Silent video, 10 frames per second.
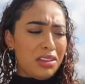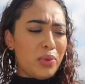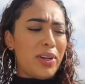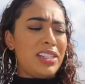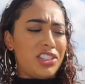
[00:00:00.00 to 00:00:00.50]
the
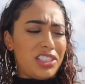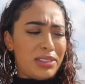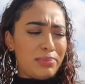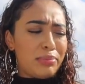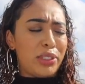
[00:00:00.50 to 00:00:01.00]
wind
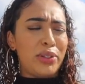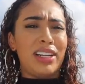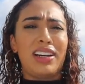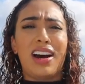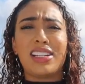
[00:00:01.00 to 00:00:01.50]
just blew
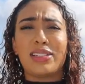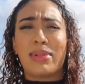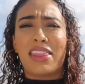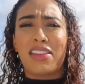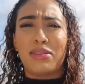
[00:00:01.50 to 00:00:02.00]
it onto
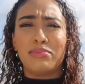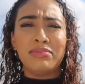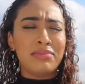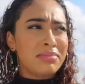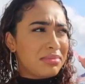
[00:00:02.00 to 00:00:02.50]
my thumb
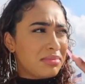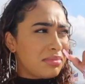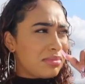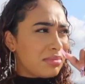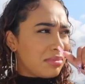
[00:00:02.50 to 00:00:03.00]

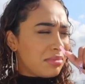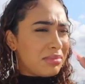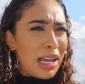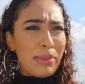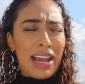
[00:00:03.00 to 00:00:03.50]

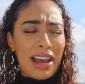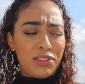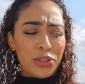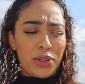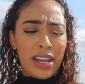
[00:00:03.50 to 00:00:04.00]
now i'm gonna
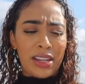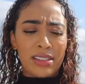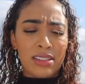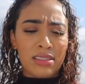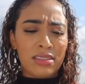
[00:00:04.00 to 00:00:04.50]
have doodle -doo
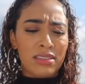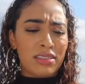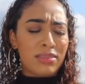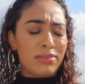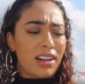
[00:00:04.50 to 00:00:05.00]
hands oh
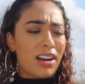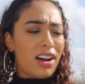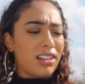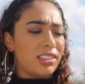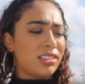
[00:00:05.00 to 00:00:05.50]
my
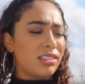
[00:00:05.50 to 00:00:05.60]
gosh